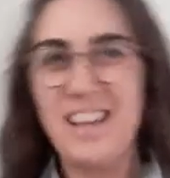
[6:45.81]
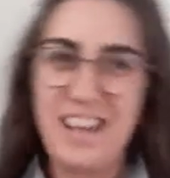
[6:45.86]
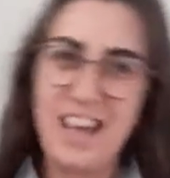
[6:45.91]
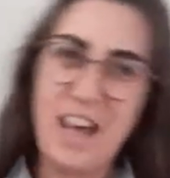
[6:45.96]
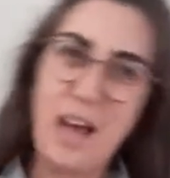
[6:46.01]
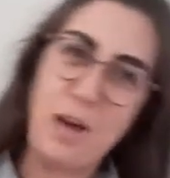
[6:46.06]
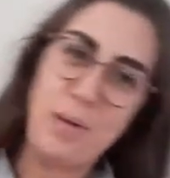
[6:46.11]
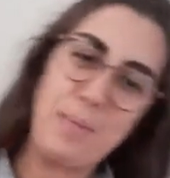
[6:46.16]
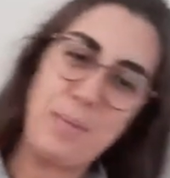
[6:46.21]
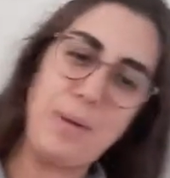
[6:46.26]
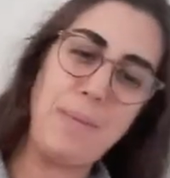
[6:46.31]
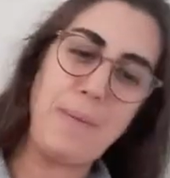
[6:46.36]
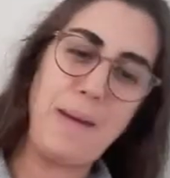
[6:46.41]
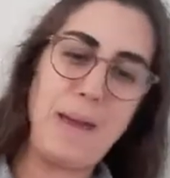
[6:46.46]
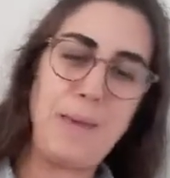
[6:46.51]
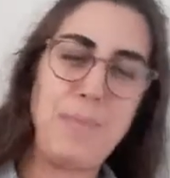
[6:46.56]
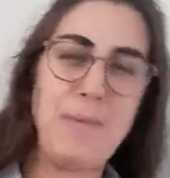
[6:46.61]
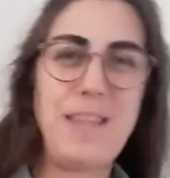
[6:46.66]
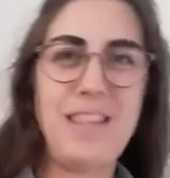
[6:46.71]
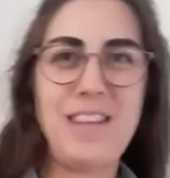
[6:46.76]
help your
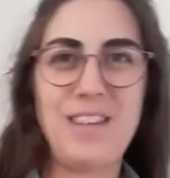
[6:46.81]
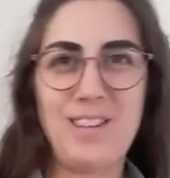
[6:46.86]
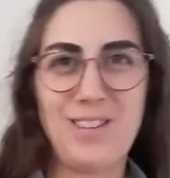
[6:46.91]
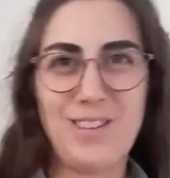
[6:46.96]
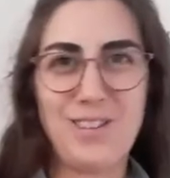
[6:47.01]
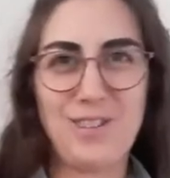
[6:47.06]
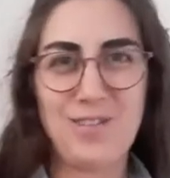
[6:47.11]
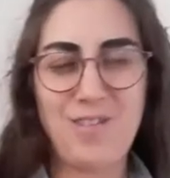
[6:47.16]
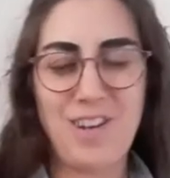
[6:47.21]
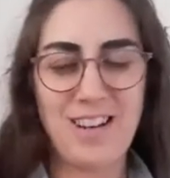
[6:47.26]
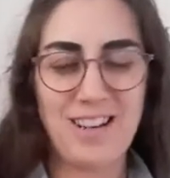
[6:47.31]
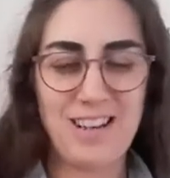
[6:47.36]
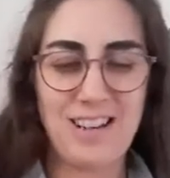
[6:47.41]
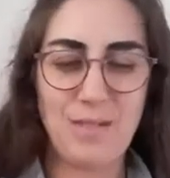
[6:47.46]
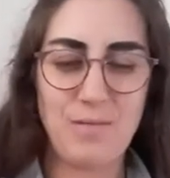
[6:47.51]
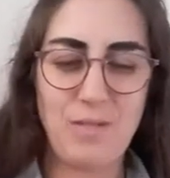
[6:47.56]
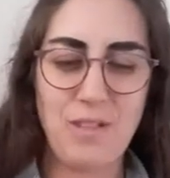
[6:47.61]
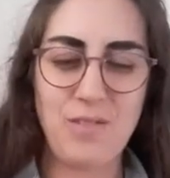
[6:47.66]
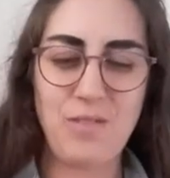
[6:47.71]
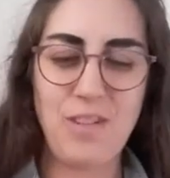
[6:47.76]
baby that's
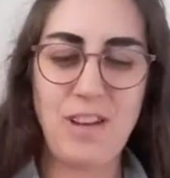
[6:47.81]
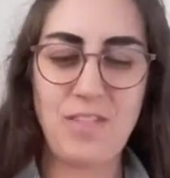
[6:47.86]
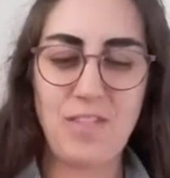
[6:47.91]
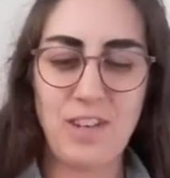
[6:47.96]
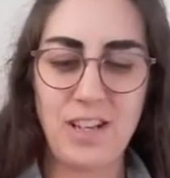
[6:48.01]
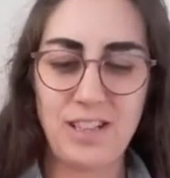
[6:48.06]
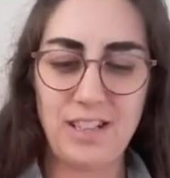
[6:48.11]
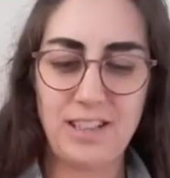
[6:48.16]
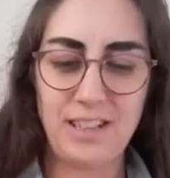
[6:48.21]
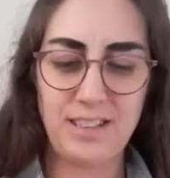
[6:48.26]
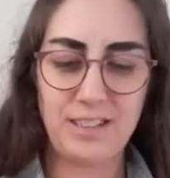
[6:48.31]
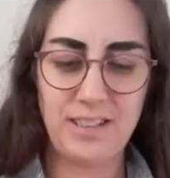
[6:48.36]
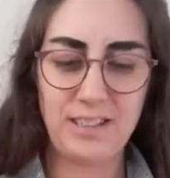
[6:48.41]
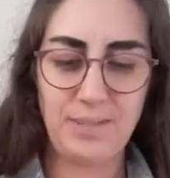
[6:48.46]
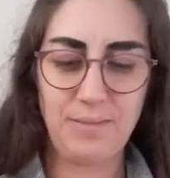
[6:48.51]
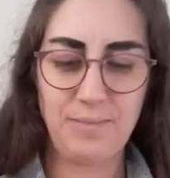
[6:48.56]
struggling with reflux.